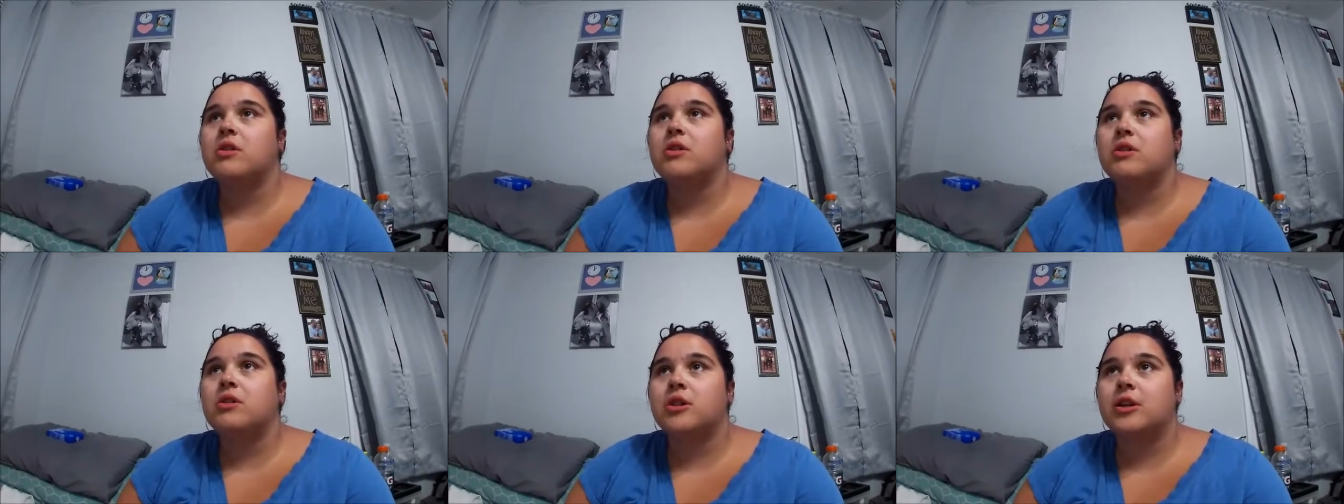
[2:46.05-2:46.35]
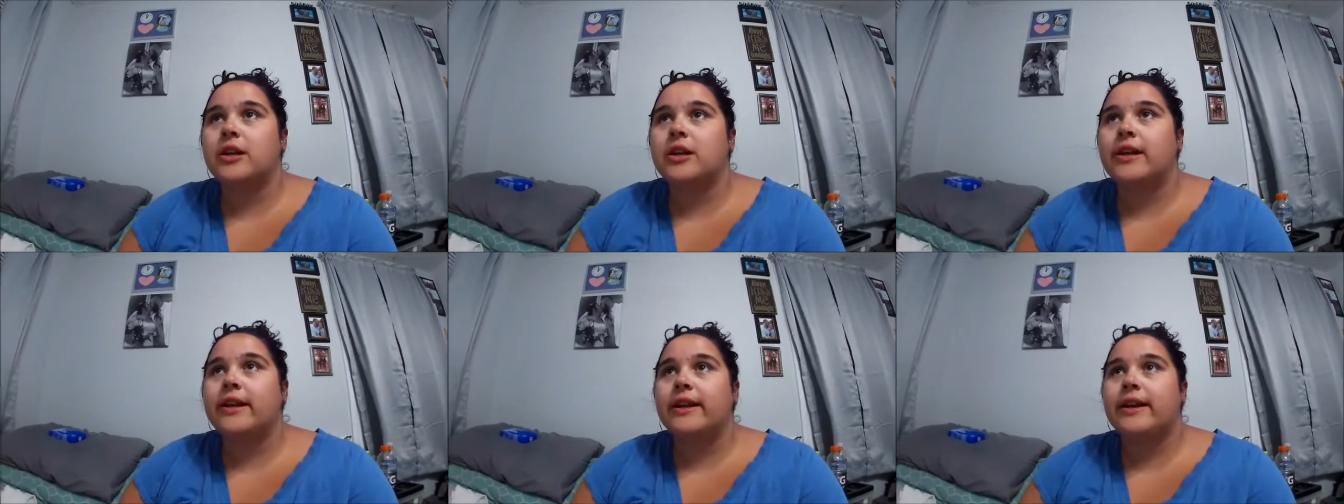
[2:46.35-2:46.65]

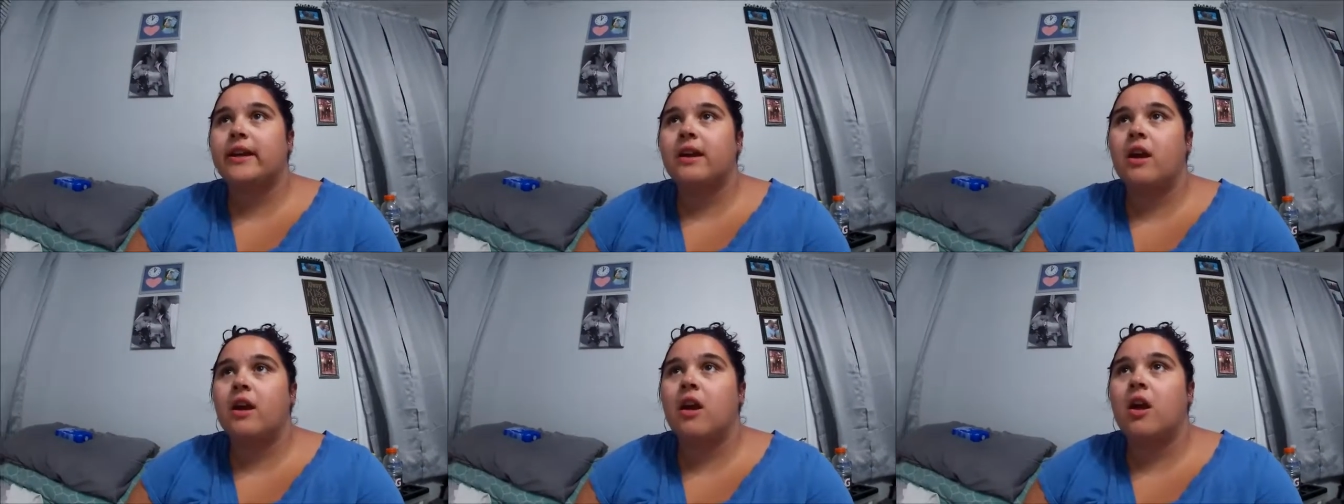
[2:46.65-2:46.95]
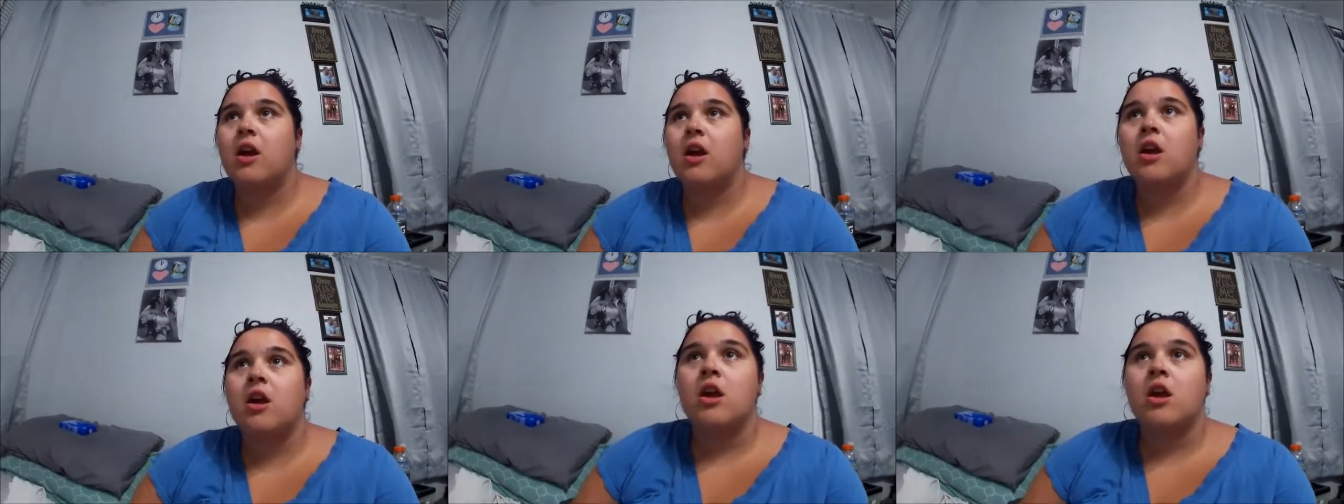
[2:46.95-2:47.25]
agree.
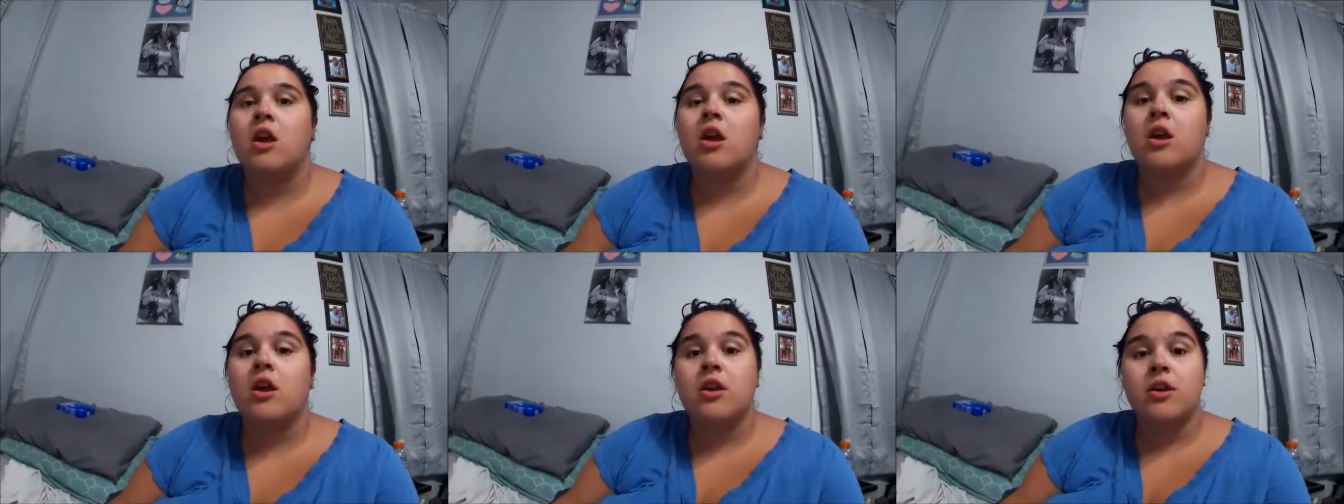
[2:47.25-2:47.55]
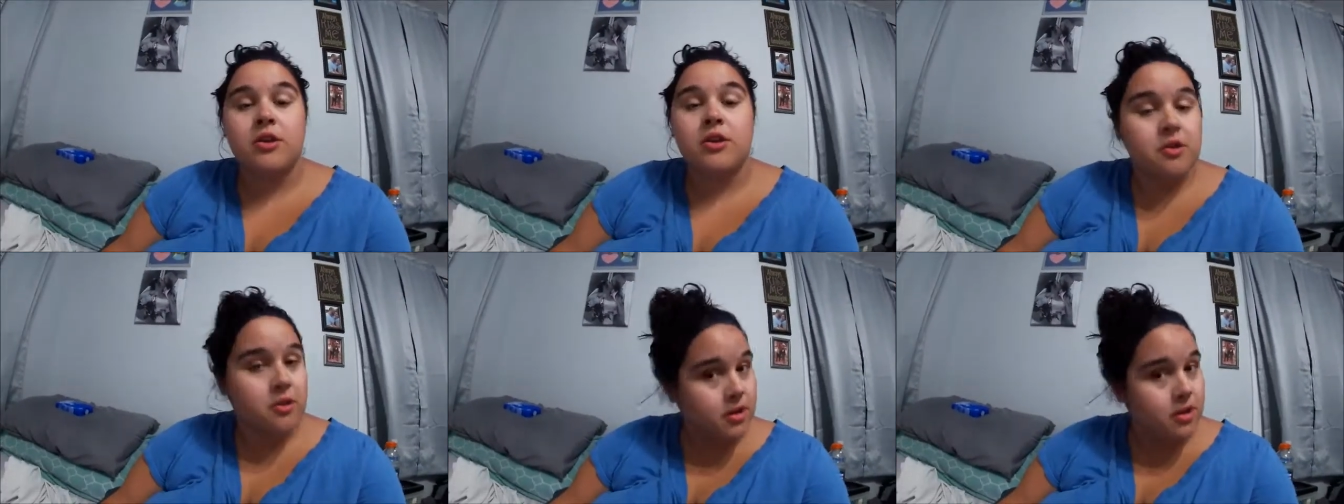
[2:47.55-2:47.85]

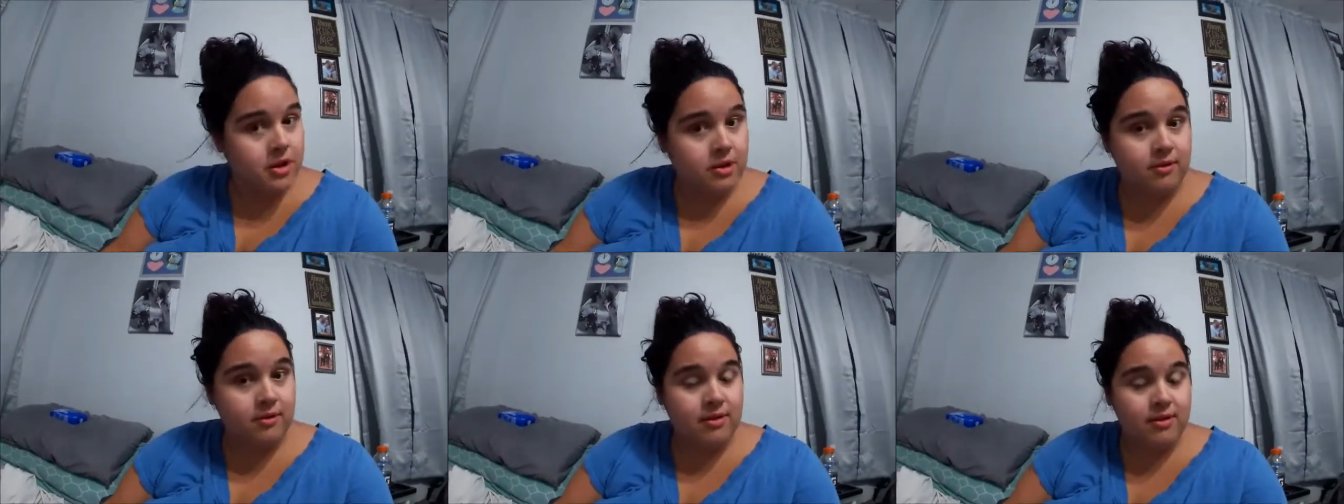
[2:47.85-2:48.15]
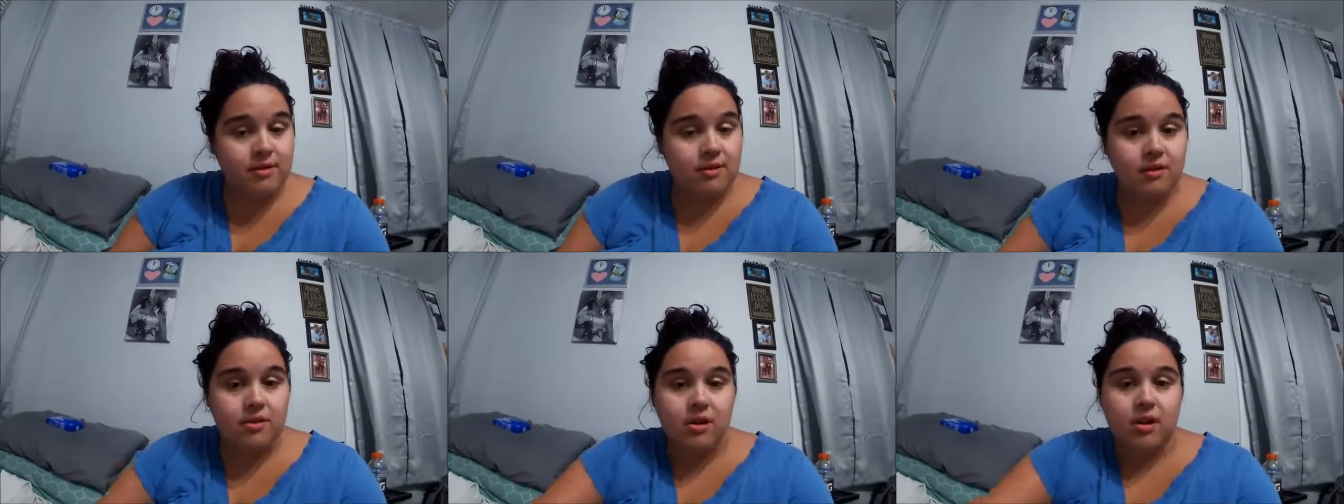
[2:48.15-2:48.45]
You could use
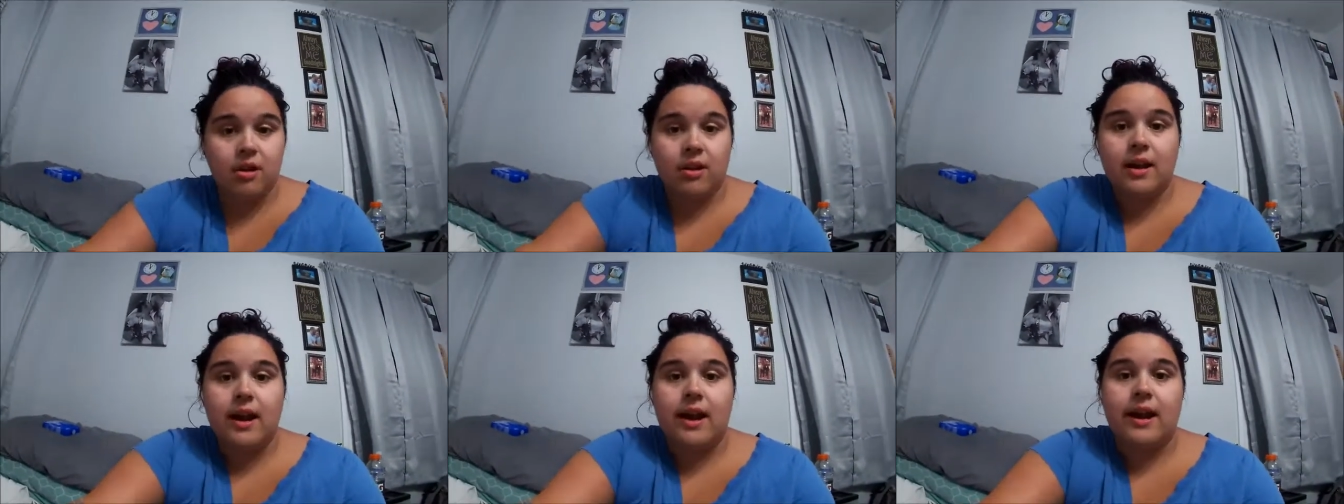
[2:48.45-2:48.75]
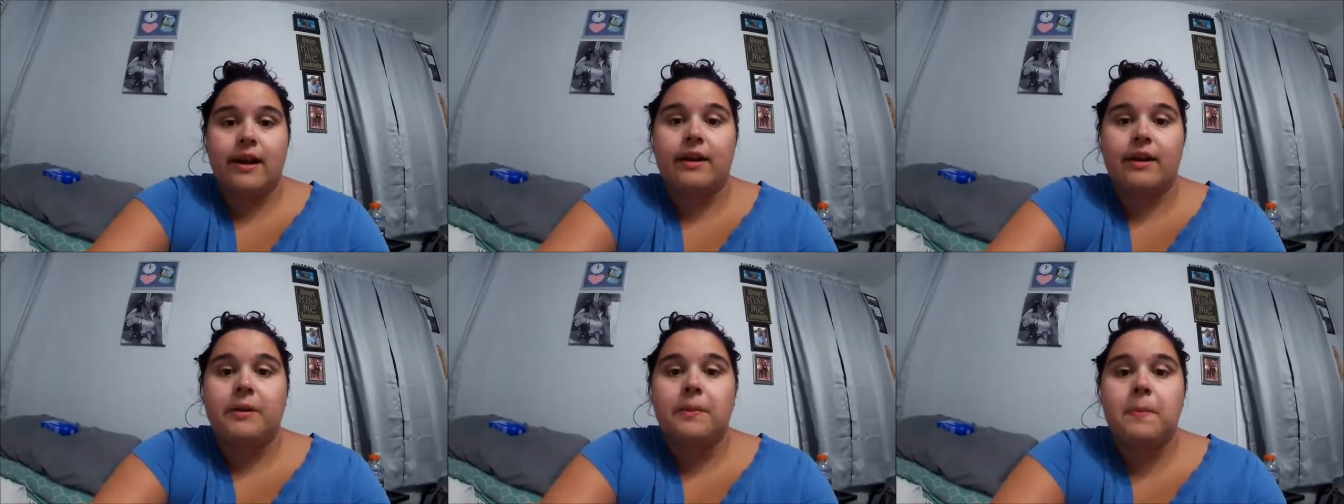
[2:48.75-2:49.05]
this on dark
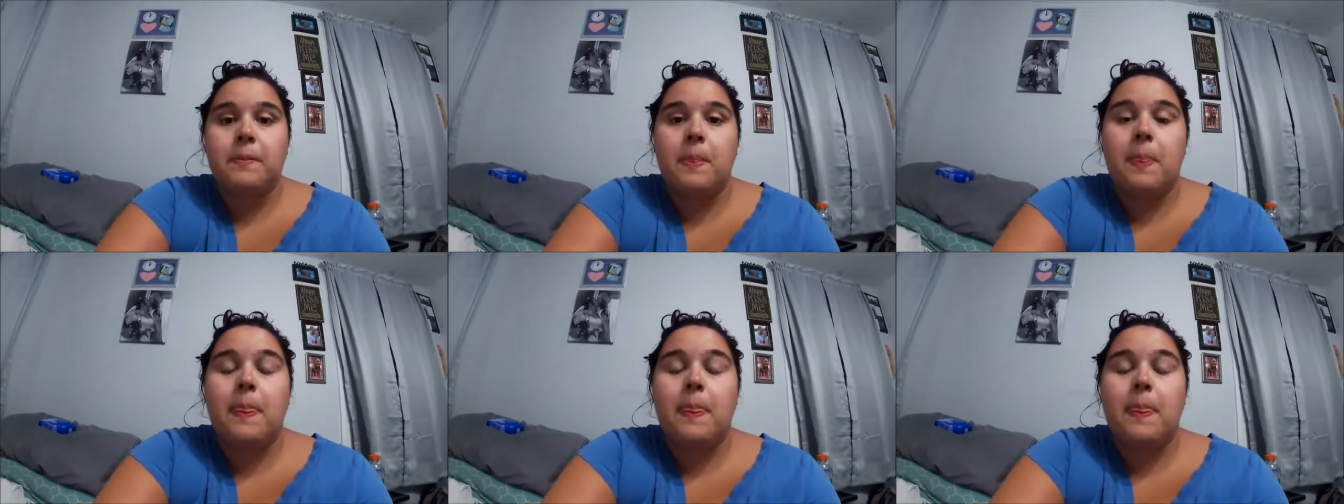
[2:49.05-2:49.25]
hair,